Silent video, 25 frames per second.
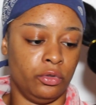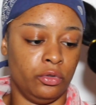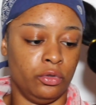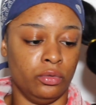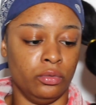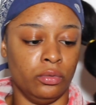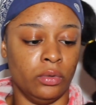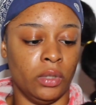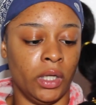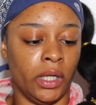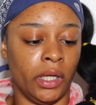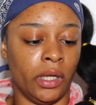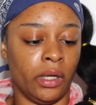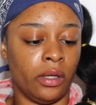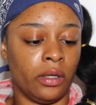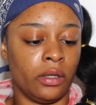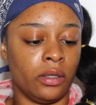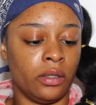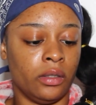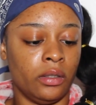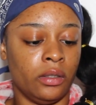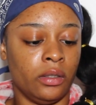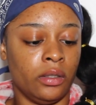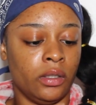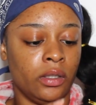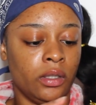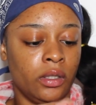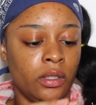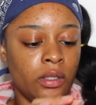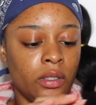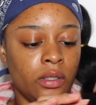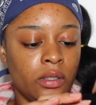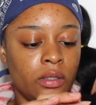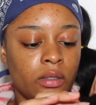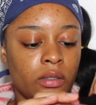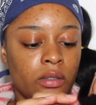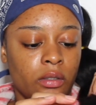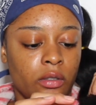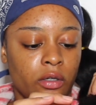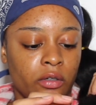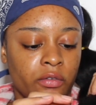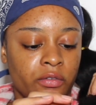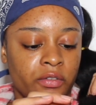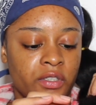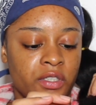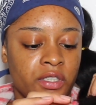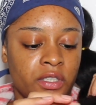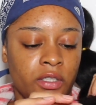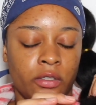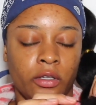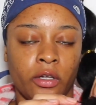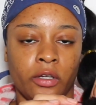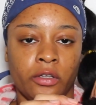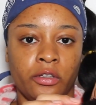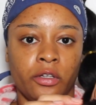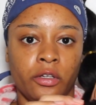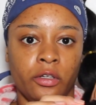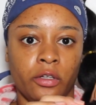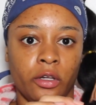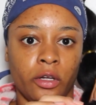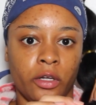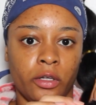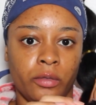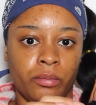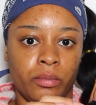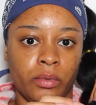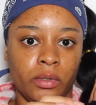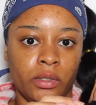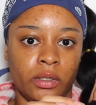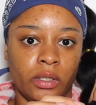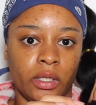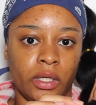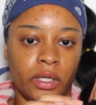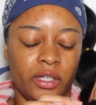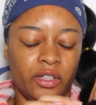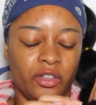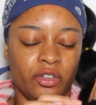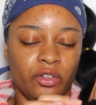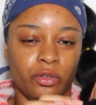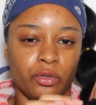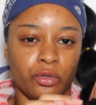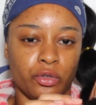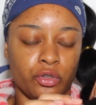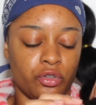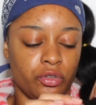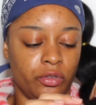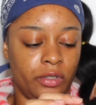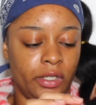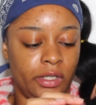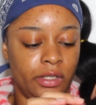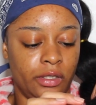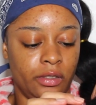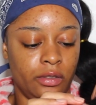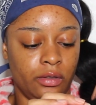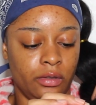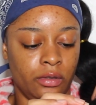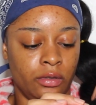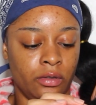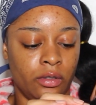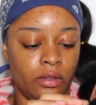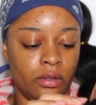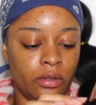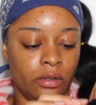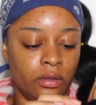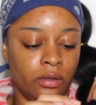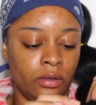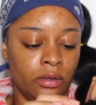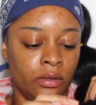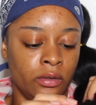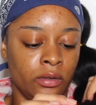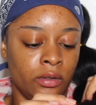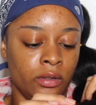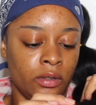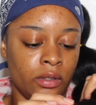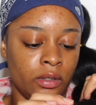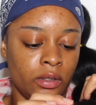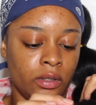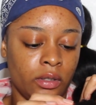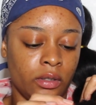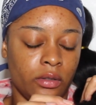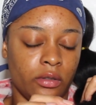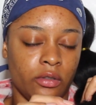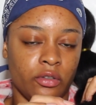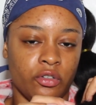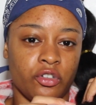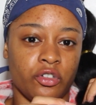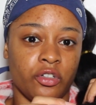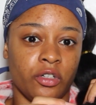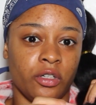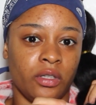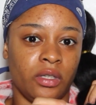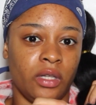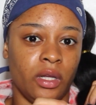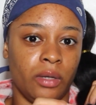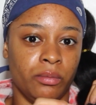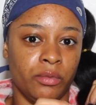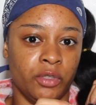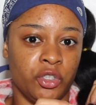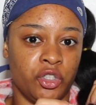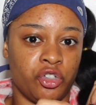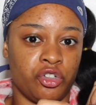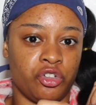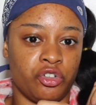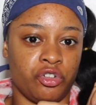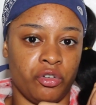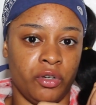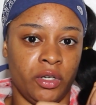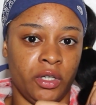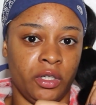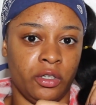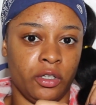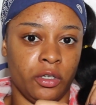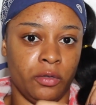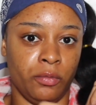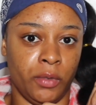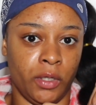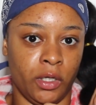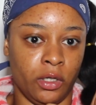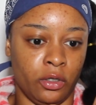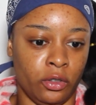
to like, obviously not the knot, but like, you know, so that there's not that much string coming